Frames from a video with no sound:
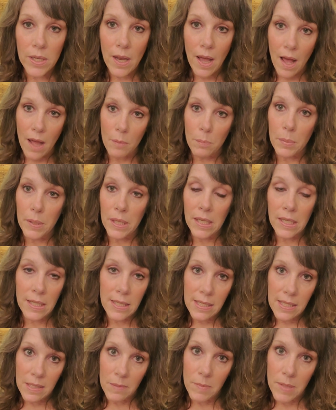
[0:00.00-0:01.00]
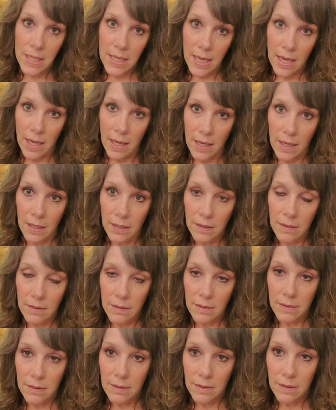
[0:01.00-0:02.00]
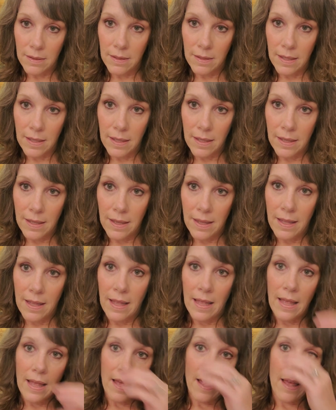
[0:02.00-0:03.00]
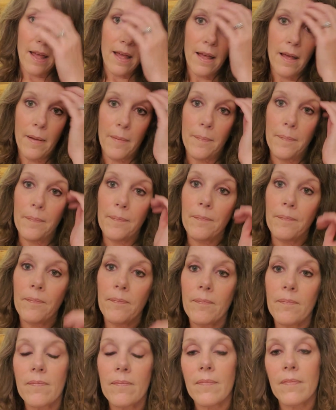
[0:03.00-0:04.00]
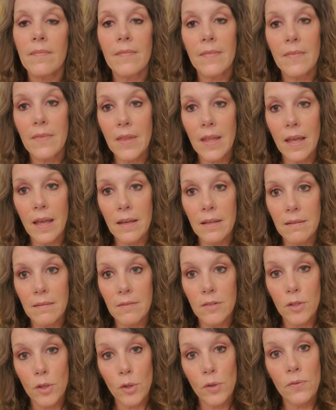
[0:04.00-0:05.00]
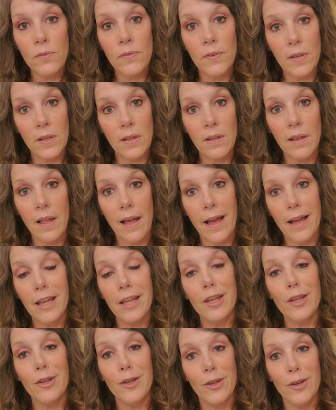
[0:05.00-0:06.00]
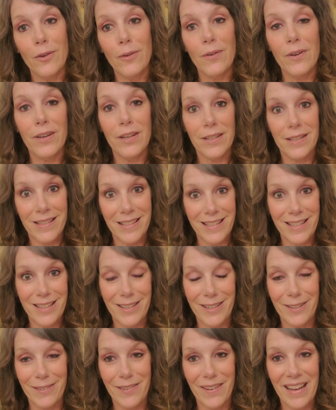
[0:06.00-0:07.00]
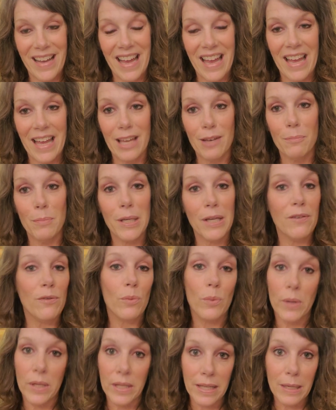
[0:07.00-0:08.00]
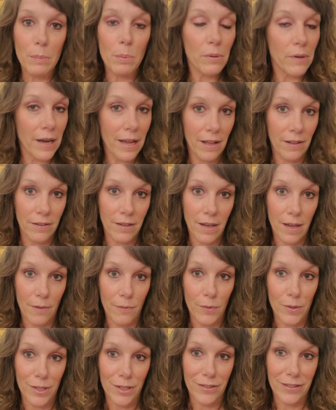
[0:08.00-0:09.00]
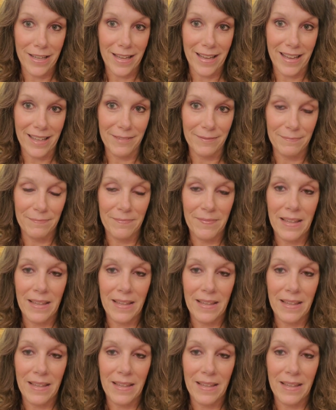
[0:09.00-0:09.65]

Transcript: not be intimidating, um, that you feel like you could do and be really proud of when you're done.